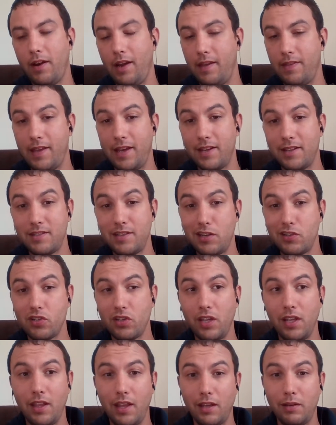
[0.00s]
and that
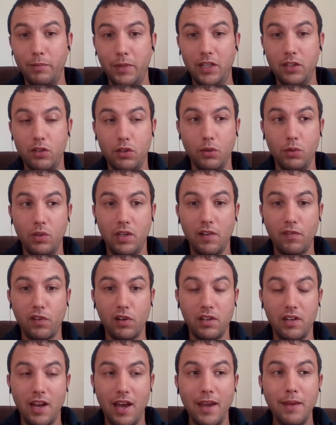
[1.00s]
essentially led me to
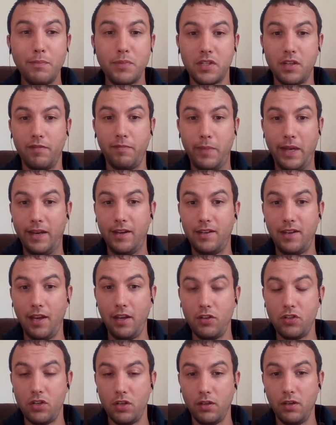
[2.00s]
different types of
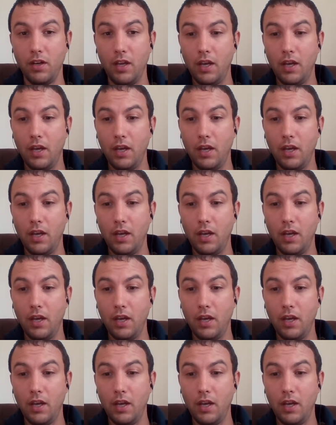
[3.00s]
meditation.